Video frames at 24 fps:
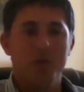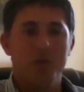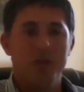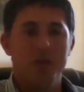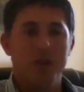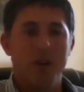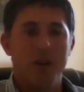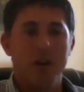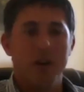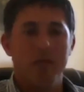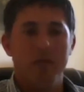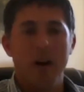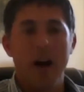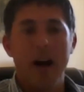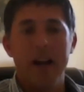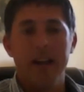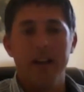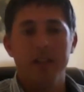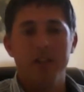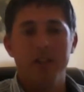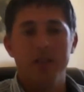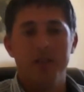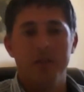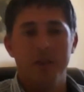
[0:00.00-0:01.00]
also a
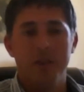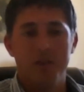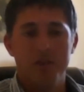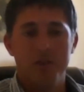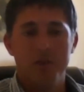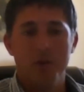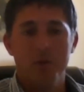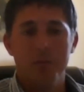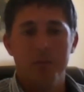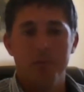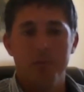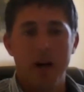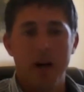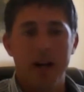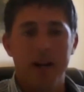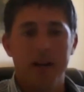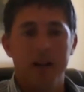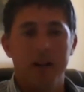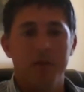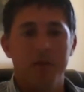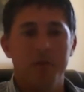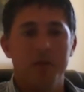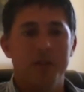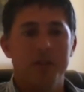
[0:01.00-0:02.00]
range for
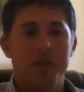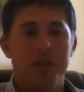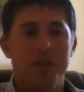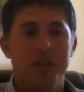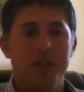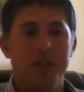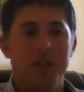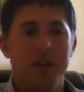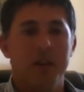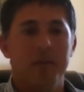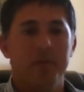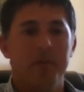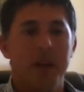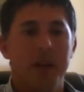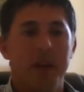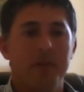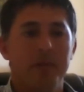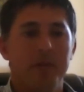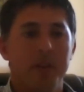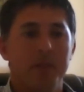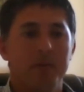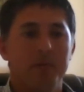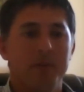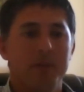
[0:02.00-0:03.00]
supermarket, which is
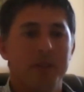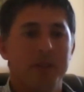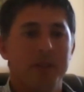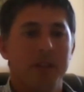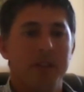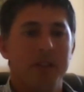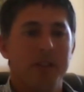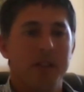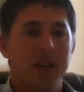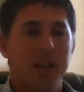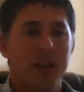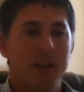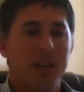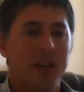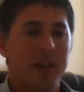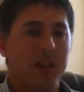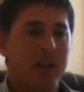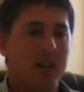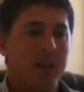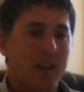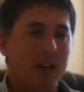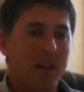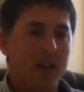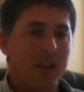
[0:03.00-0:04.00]
FMCG
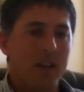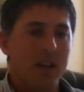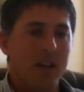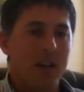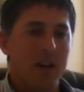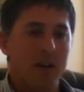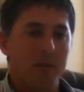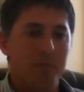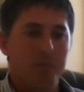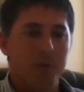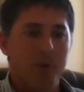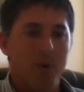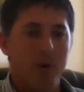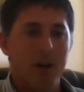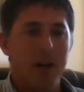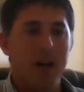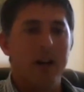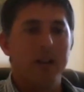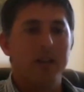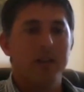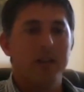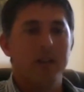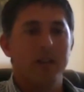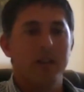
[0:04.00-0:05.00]

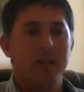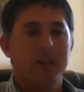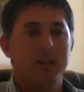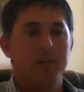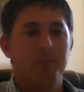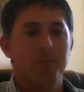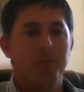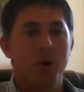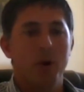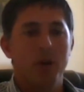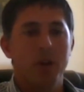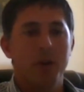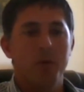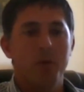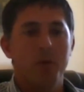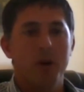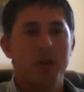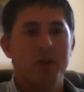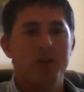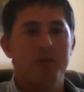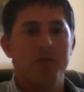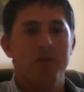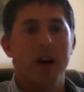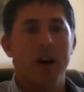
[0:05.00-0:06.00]
product, and it's a body
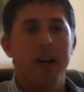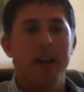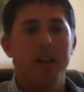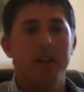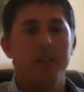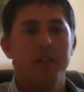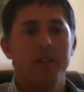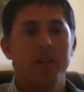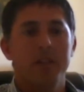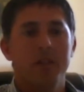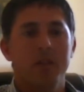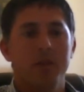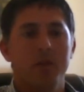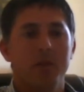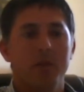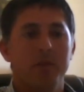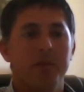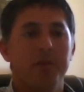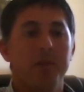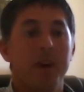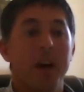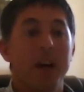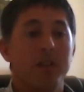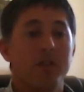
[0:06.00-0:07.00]
wash range called
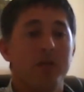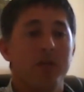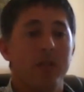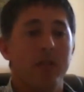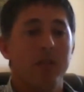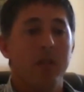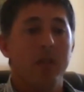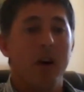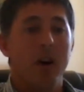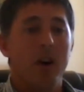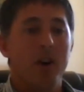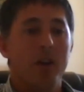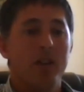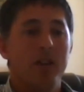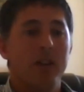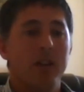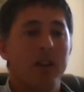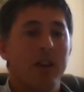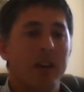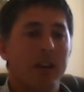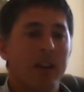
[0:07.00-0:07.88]
Factory Road.